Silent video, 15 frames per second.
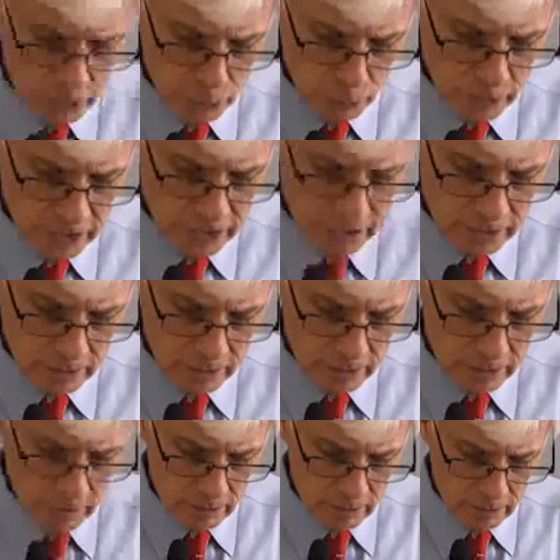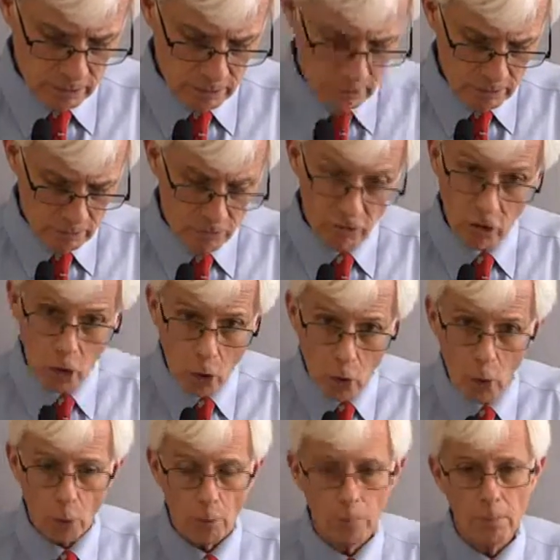reason for
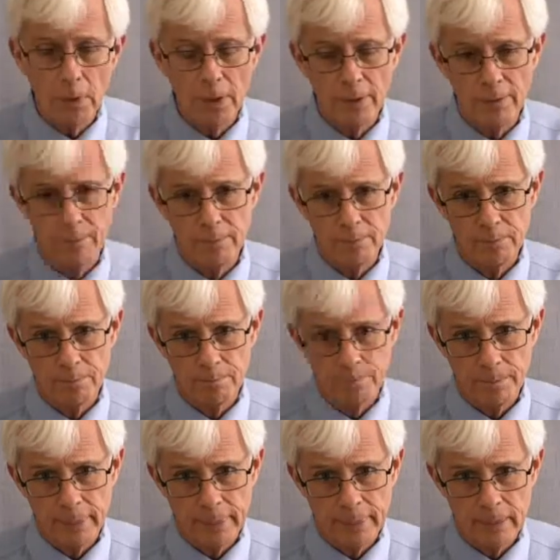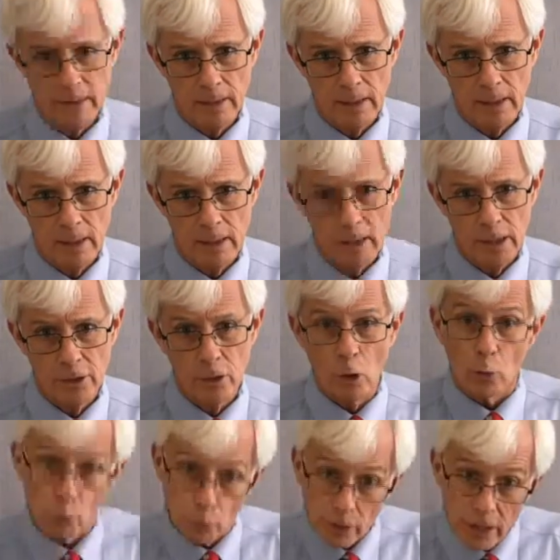hope and
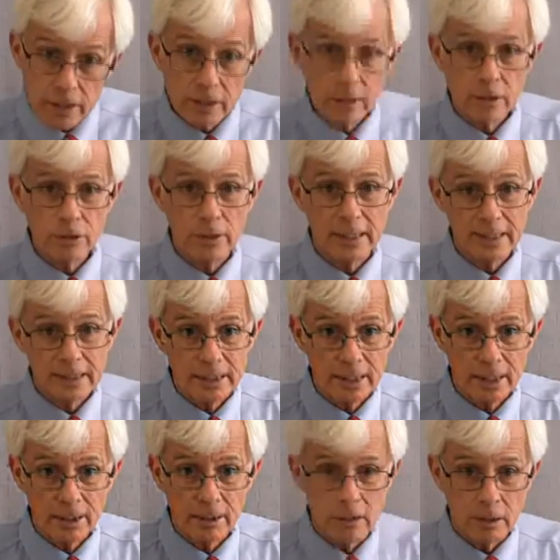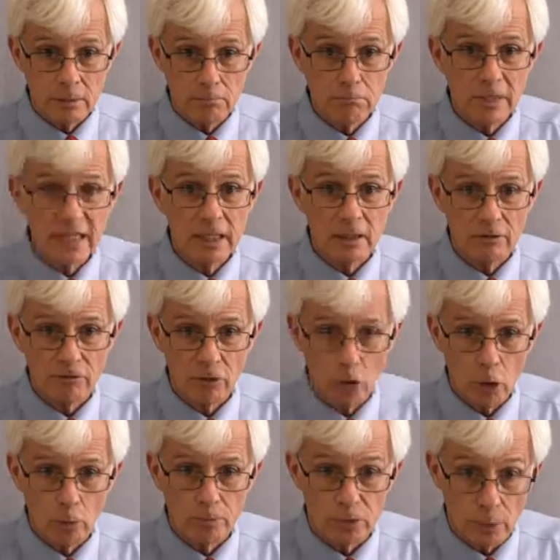reason to extend meaningful hope to